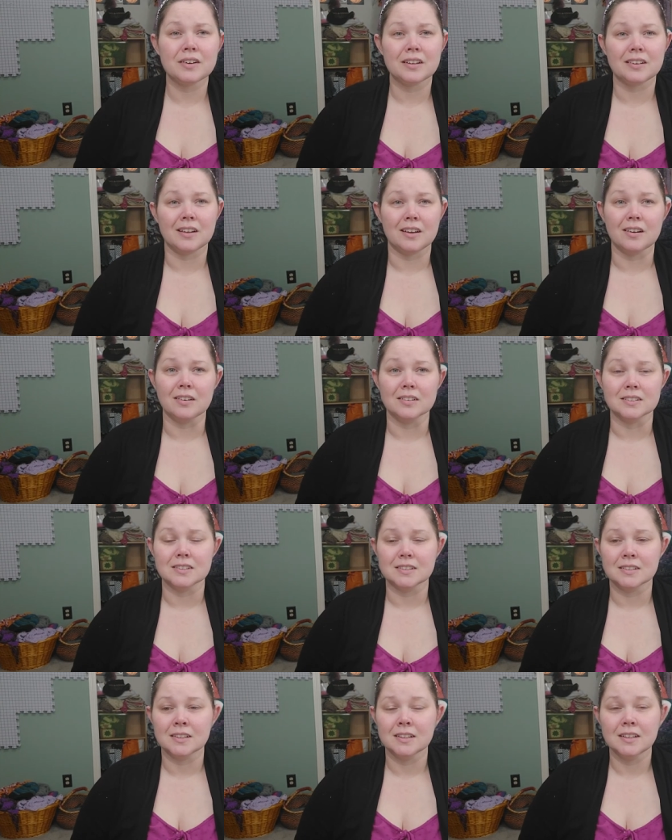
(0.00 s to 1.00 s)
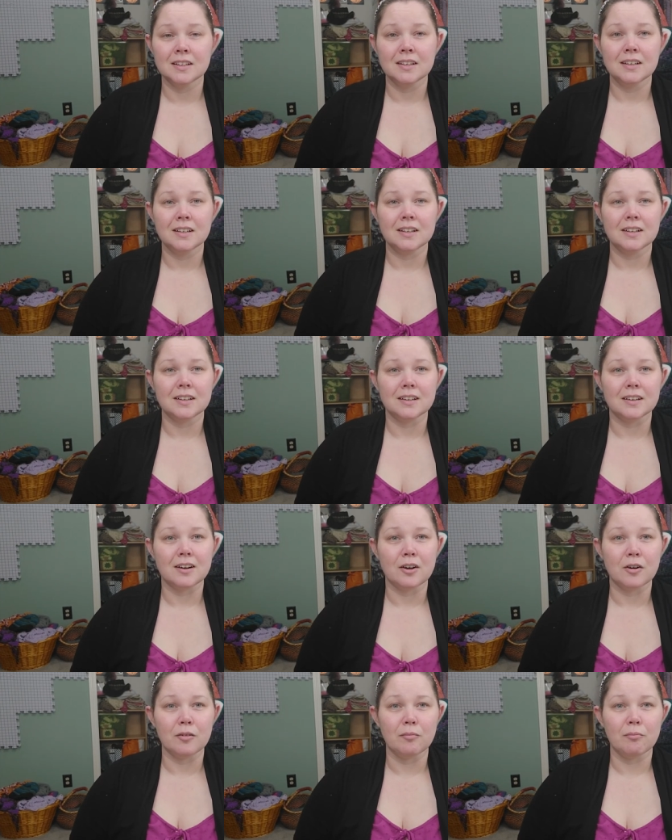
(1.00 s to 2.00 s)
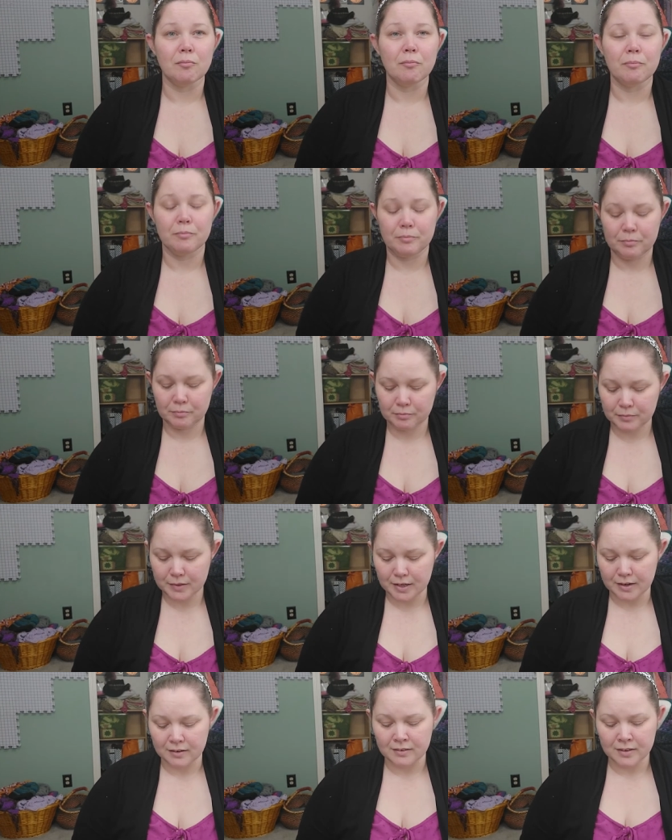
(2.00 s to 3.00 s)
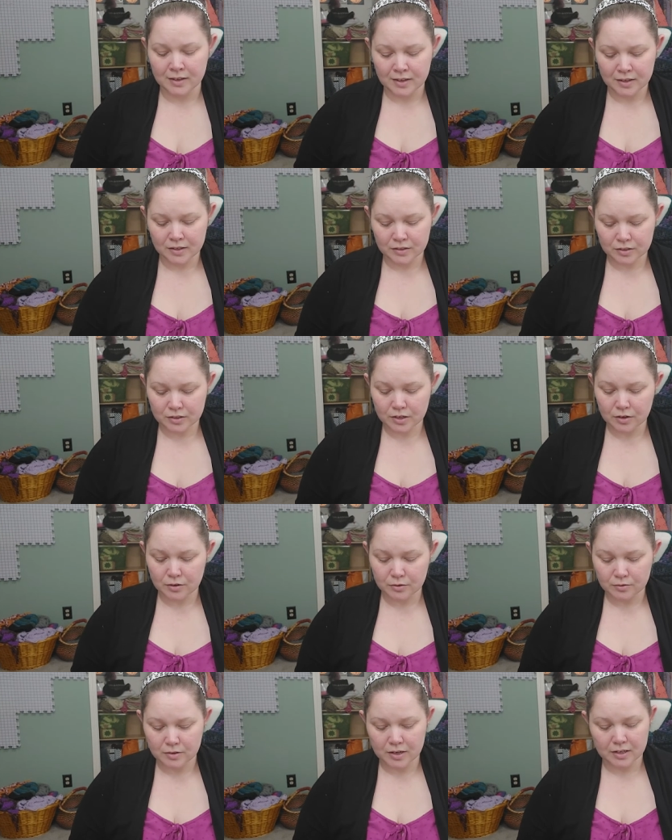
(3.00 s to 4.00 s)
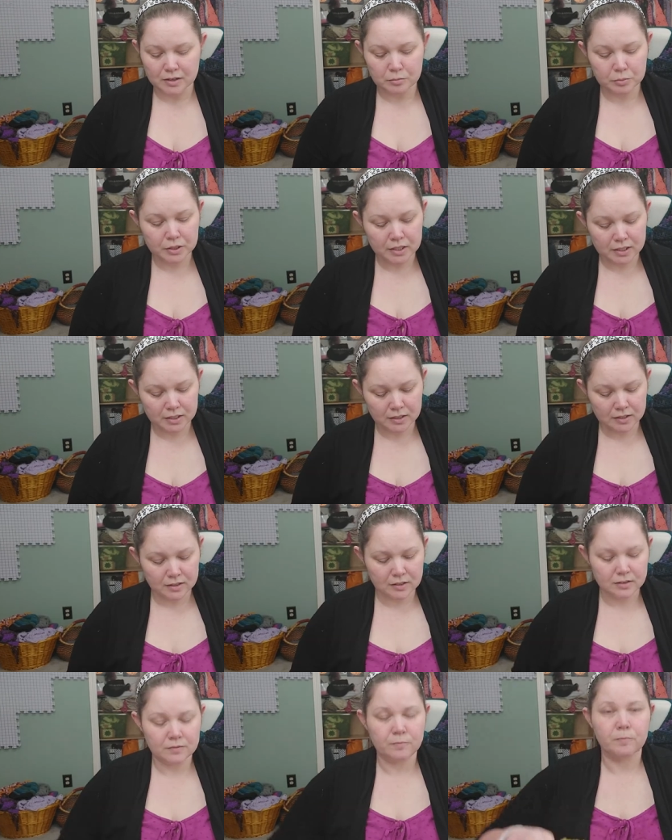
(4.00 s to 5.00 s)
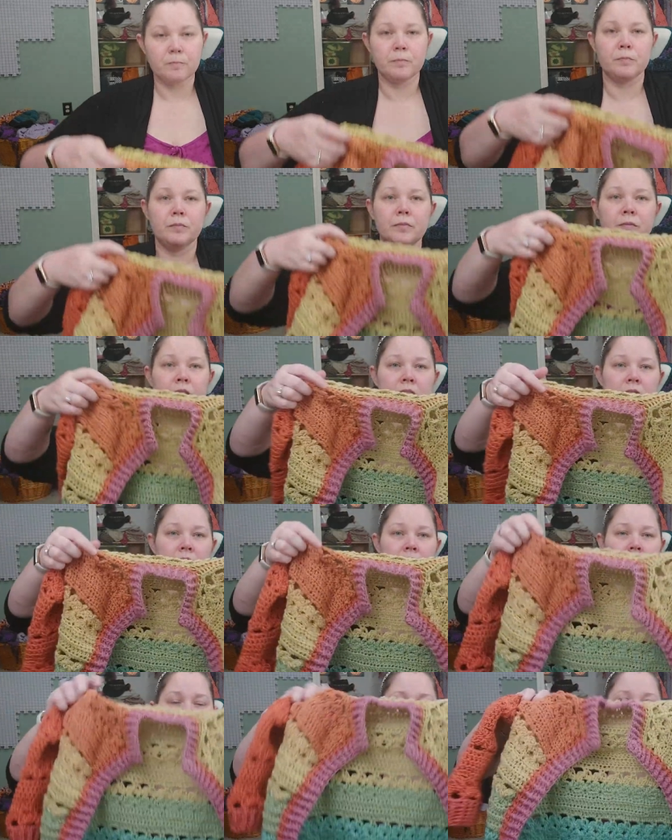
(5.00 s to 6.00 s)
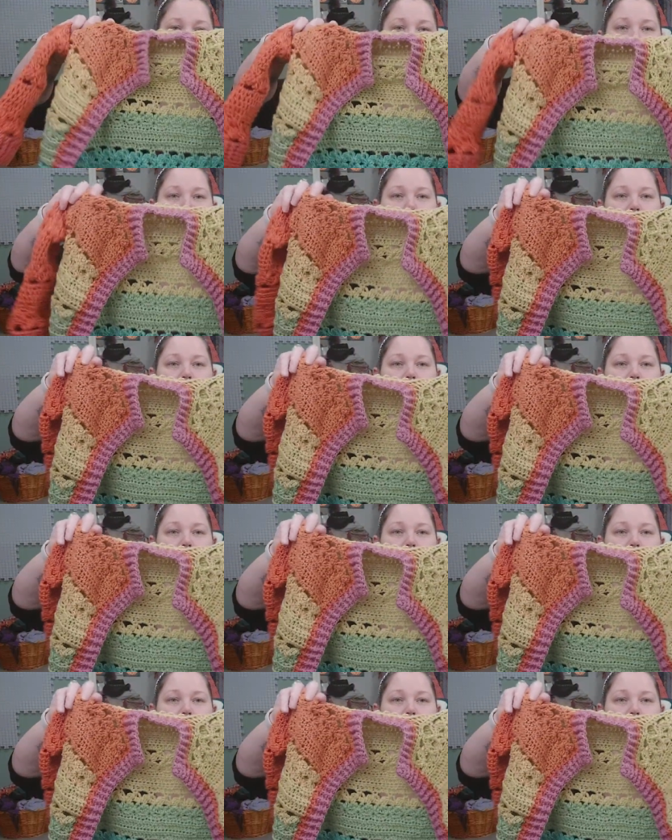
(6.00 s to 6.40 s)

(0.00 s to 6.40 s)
anything else. Um, yeah. So, I completed the Fairy